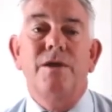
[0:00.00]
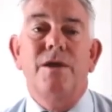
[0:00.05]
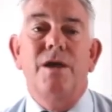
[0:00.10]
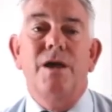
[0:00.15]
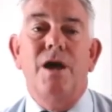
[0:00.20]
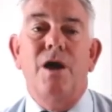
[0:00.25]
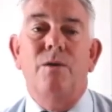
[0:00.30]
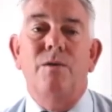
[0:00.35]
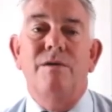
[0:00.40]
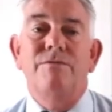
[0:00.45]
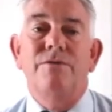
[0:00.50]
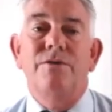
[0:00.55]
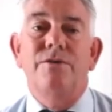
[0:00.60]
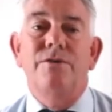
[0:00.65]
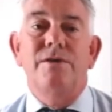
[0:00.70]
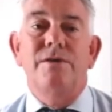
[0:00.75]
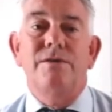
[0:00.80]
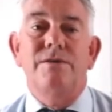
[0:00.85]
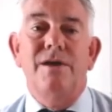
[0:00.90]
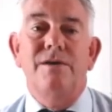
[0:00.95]
However, the
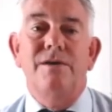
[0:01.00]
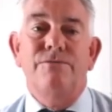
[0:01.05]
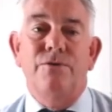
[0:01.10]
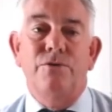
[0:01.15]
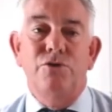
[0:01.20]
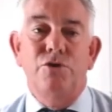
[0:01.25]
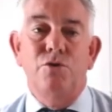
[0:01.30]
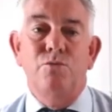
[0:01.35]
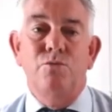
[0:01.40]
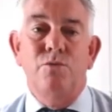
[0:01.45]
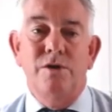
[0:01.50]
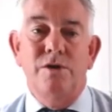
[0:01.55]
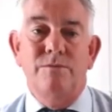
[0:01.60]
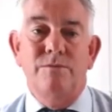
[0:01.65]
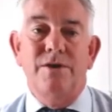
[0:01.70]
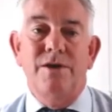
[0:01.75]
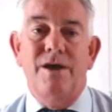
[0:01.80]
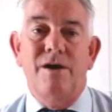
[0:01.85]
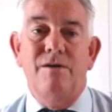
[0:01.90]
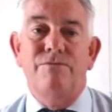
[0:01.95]
FIU worked with the
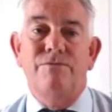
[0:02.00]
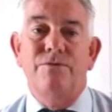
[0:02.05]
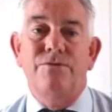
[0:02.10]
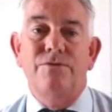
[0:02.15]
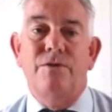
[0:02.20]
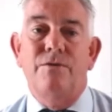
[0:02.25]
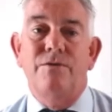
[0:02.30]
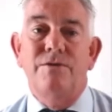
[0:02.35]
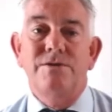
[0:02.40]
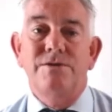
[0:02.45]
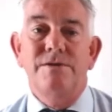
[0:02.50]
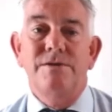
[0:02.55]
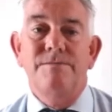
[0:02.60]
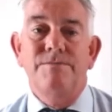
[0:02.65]
health authority